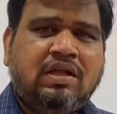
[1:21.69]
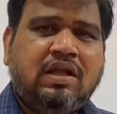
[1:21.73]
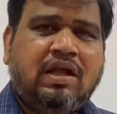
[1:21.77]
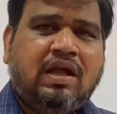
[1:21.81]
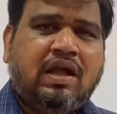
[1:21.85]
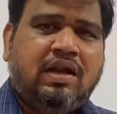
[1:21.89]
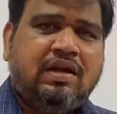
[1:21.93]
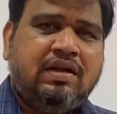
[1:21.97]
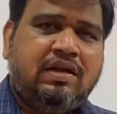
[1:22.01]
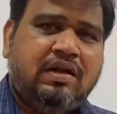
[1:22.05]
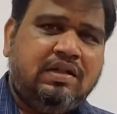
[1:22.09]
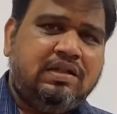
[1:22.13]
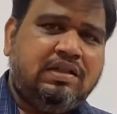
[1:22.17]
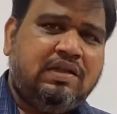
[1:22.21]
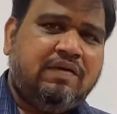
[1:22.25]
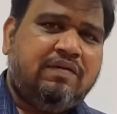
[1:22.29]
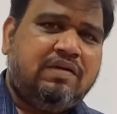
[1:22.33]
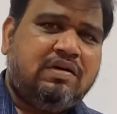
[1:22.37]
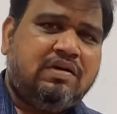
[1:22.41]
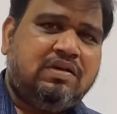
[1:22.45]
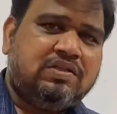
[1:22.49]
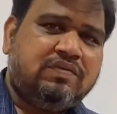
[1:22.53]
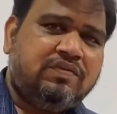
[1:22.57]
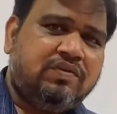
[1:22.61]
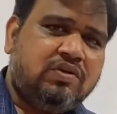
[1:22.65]
And health
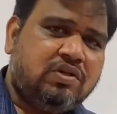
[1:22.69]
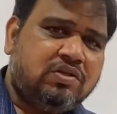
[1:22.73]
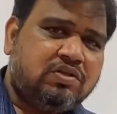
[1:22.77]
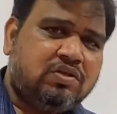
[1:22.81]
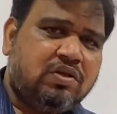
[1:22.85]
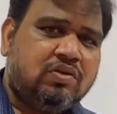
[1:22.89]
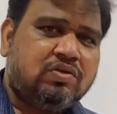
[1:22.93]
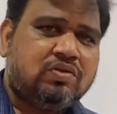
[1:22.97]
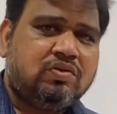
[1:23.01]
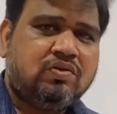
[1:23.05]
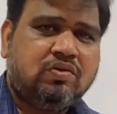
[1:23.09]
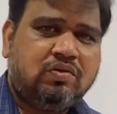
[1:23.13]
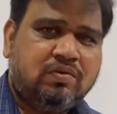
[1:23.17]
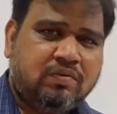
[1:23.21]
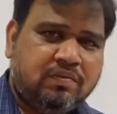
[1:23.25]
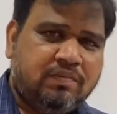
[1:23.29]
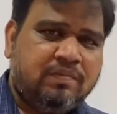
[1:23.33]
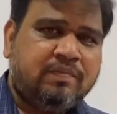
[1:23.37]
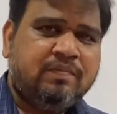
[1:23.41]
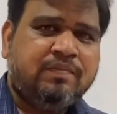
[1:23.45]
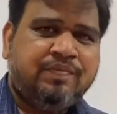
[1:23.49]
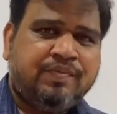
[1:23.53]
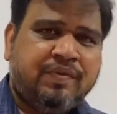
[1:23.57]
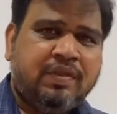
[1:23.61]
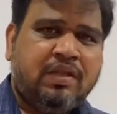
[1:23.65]
awareness videos also,
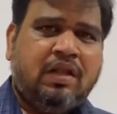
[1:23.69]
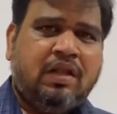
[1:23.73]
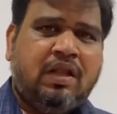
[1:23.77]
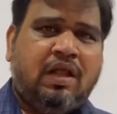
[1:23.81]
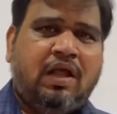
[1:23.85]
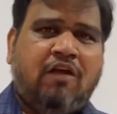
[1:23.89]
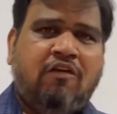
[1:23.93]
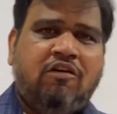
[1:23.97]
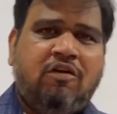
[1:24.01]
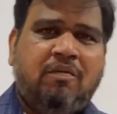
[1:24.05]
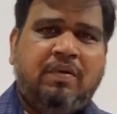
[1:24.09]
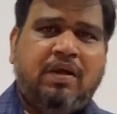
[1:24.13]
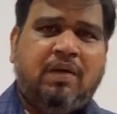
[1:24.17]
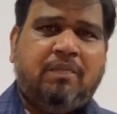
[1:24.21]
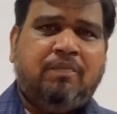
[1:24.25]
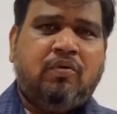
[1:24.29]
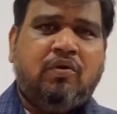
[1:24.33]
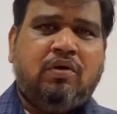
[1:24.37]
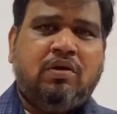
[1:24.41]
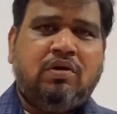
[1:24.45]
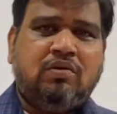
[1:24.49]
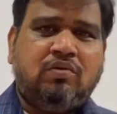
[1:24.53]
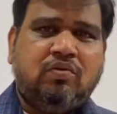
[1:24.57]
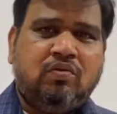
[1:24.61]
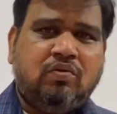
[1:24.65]
I will be
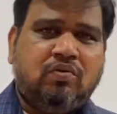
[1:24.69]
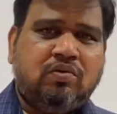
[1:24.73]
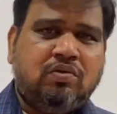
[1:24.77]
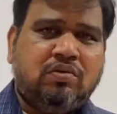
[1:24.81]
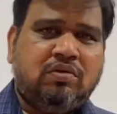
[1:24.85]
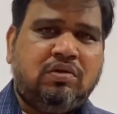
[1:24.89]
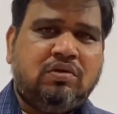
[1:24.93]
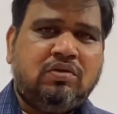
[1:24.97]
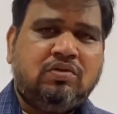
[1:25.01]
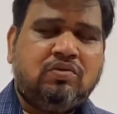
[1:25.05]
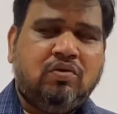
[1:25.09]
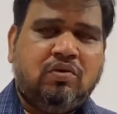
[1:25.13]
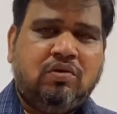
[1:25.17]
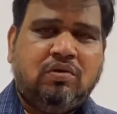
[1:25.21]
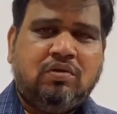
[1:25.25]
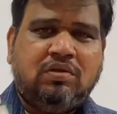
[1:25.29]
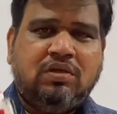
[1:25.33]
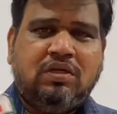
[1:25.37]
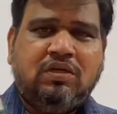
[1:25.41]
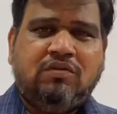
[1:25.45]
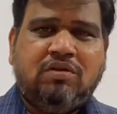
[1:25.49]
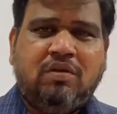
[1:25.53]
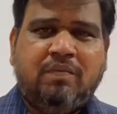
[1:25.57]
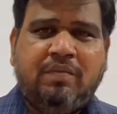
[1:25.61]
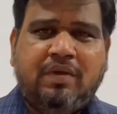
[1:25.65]
uploading 2 to 3. So
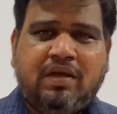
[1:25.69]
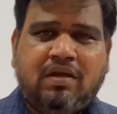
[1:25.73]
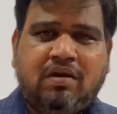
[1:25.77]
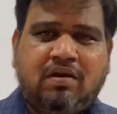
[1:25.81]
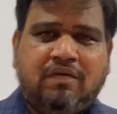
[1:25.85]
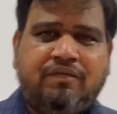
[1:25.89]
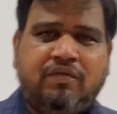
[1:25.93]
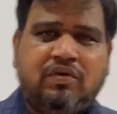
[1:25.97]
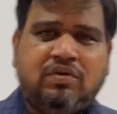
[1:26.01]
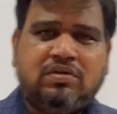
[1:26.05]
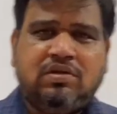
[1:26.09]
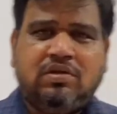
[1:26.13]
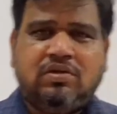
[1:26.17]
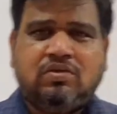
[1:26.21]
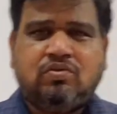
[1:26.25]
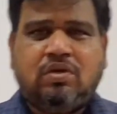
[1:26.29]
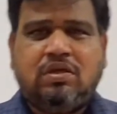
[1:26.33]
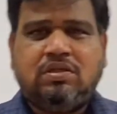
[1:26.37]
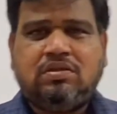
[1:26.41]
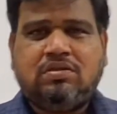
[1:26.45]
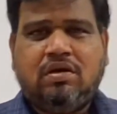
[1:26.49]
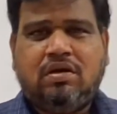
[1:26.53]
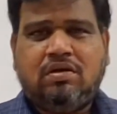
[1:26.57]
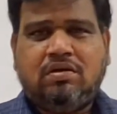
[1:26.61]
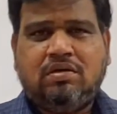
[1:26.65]
it will be a confusion. So
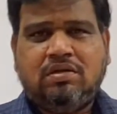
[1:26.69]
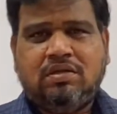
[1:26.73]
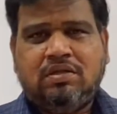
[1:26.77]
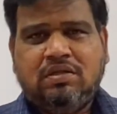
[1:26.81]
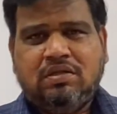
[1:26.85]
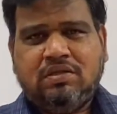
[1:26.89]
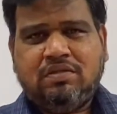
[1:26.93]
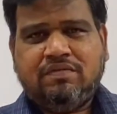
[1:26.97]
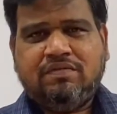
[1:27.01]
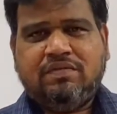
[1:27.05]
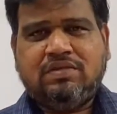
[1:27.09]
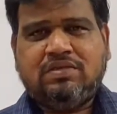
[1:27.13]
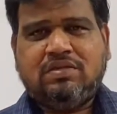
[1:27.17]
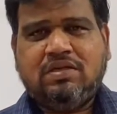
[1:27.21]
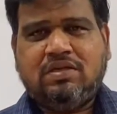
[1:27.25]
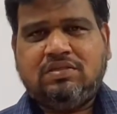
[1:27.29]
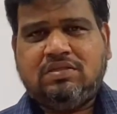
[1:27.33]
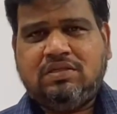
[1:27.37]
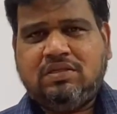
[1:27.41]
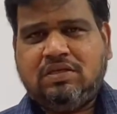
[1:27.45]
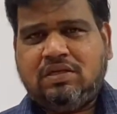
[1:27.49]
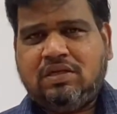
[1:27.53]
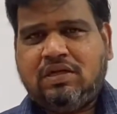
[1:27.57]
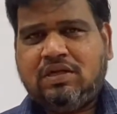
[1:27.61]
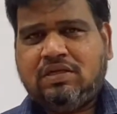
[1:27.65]
I thought,
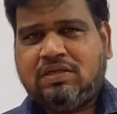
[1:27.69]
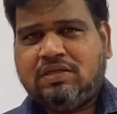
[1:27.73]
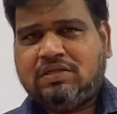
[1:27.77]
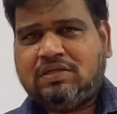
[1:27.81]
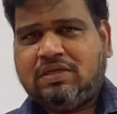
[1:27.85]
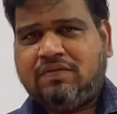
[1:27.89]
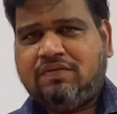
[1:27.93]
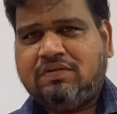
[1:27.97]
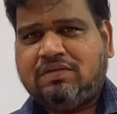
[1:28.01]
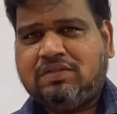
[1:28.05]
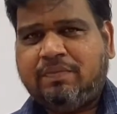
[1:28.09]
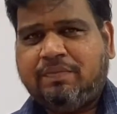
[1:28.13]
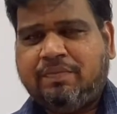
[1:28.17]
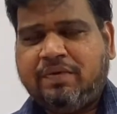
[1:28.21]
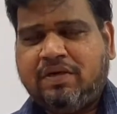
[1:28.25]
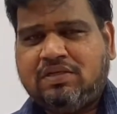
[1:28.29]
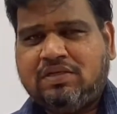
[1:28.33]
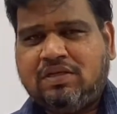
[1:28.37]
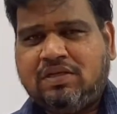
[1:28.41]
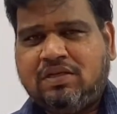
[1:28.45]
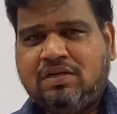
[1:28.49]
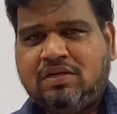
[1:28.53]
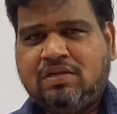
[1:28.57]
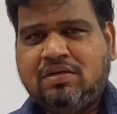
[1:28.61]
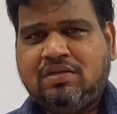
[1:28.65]
physiology, let us have a separate
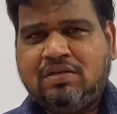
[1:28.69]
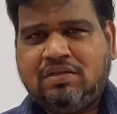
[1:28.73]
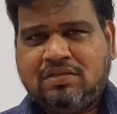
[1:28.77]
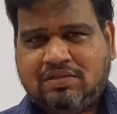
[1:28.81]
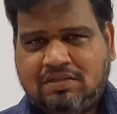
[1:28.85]
channel.